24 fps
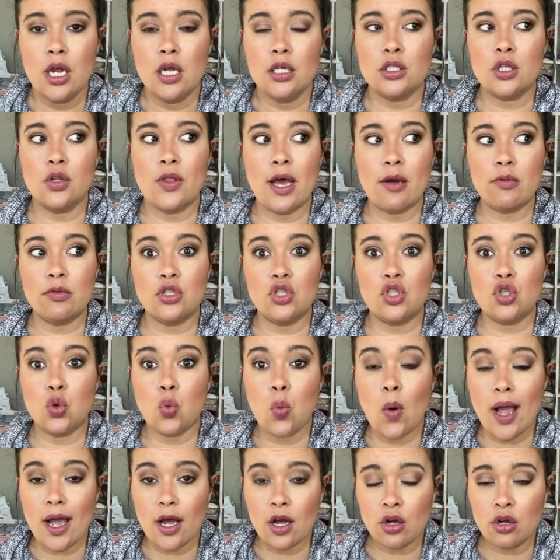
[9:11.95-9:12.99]
So that was
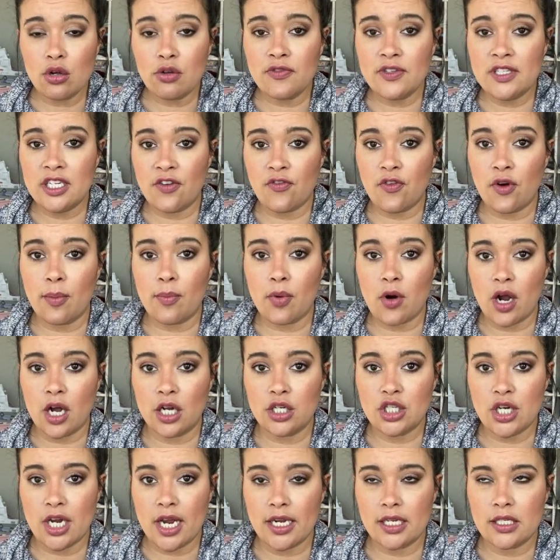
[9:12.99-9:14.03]
12 different
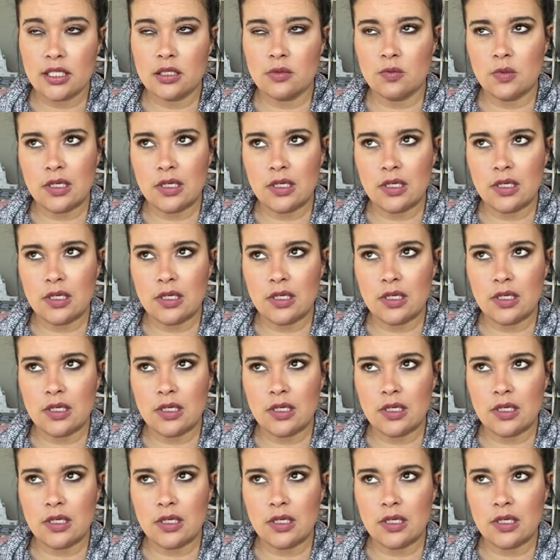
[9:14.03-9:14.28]
projects.